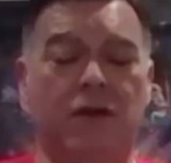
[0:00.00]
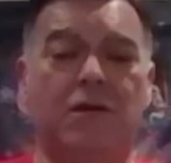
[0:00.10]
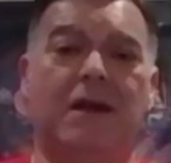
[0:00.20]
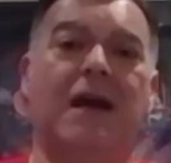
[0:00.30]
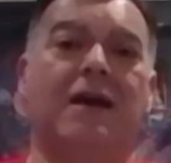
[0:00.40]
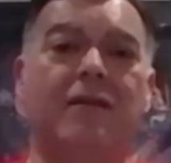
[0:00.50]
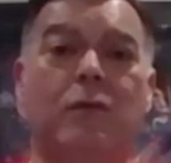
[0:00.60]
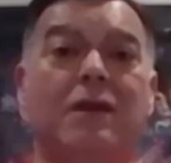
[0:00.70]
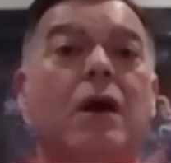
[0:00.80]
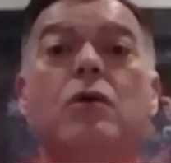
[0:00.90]
can hang in the
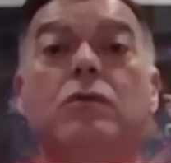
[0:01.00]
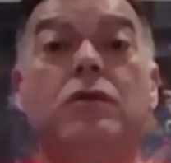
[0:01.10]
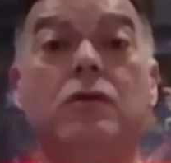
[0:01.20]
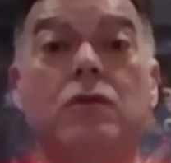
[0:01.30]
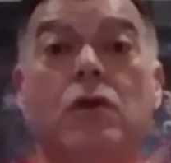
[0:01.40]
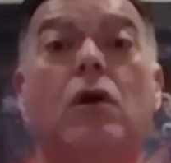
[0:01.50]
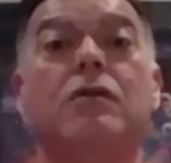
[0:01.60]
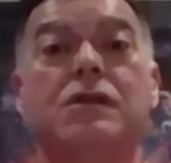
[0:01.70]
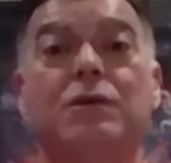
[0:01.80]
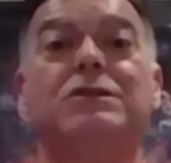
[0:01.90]
window, and do
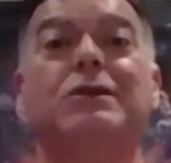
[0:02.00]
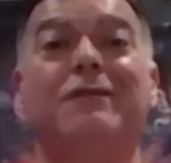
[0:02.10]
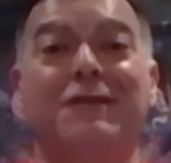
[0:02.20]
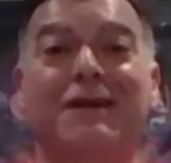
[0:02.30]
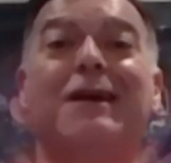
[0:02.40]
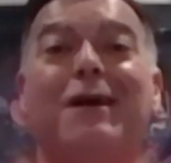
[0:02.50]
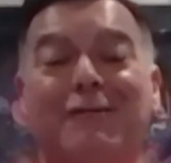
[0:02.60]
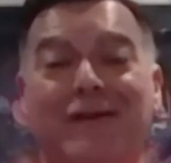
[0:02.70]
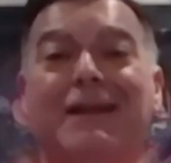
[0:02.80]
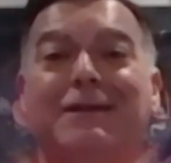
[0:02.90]
not switch on the
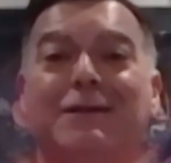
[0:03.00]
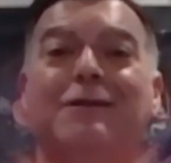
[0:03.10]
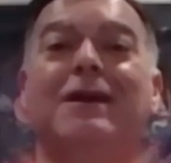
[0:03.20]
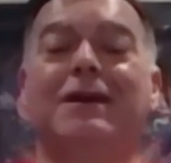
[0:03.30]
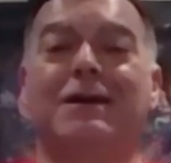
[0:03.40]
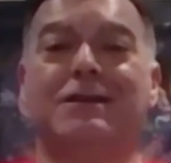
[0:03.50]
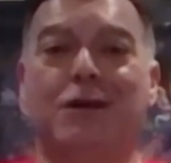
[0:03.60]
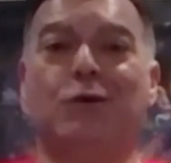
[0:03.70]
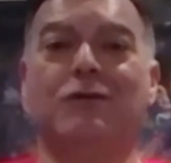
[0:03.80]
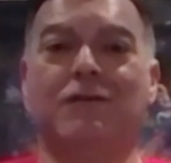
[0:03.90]
car rental
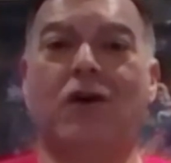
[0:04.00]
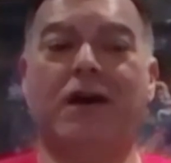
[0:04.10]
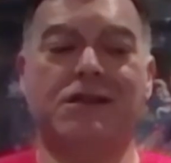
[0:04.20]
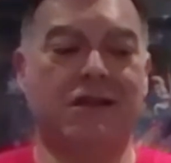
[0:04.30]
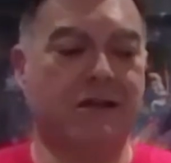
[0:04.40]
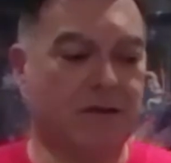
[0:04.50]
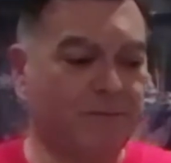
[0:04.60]
toll devices.